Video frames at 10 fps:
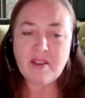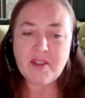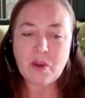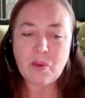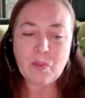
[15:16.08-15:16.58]

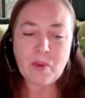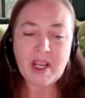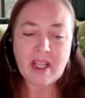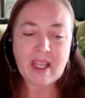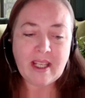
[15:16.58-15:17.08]
So what
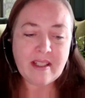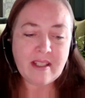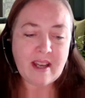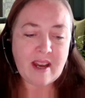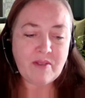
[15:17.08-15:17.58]
I'd like
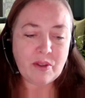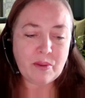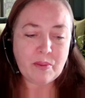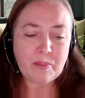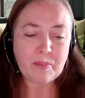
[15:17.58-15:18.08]
to have
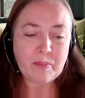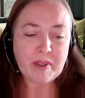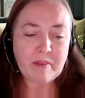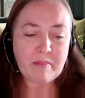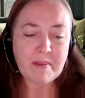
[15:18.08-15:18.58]
you
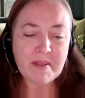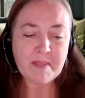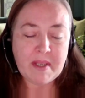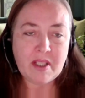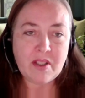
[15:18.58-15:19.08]
maybe
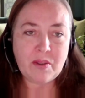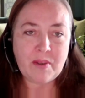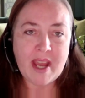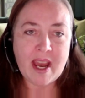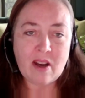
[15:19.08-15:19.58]
speak to
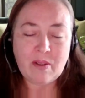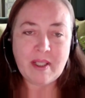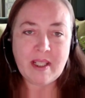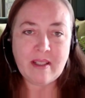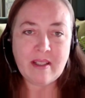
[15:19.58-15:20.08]
now
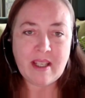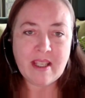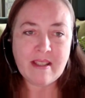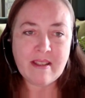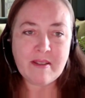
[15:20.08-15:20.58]

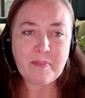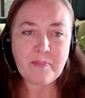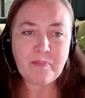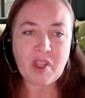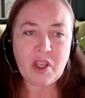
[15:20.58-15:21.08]
is,
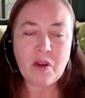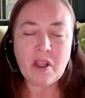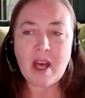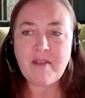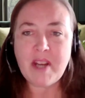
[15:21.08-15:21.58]
a
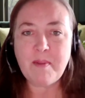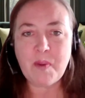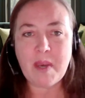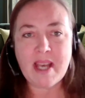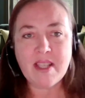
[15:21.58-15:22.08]
lot of
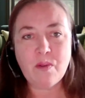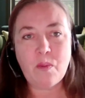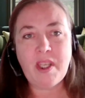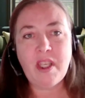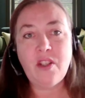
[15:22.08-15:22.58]
times we ask
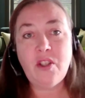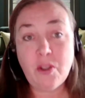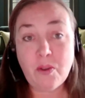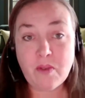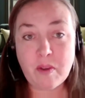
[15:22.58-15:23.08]
what we can
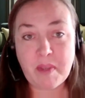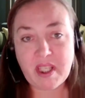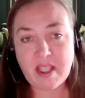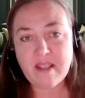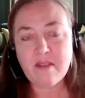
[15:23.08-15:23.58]
do for
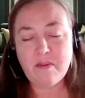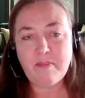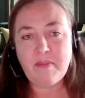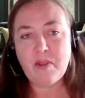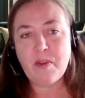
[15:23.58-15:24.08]
peace,
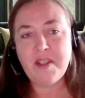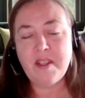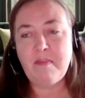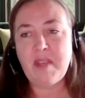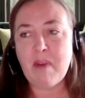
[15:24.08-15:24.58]
what's
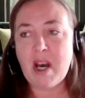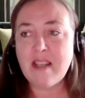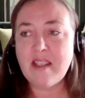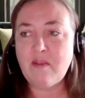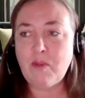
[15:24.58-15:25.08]
something
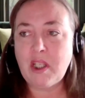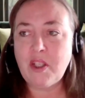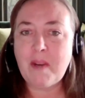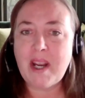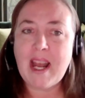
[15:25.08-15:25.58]
positive we can
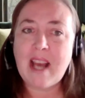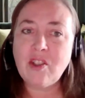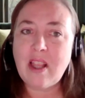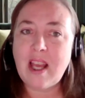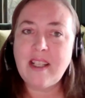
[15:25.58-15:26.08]
do, but I'd
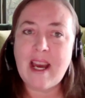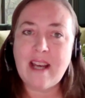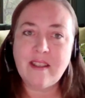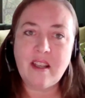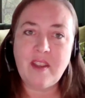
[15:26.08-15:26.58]
actually like to
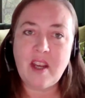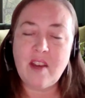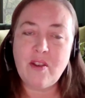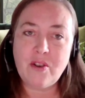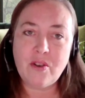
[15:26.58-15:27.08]
ask it in the
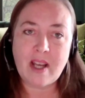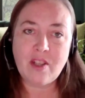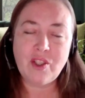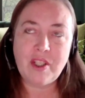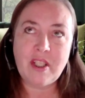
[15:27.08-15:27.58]
other
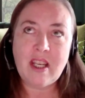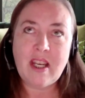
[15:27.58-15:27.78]
direction.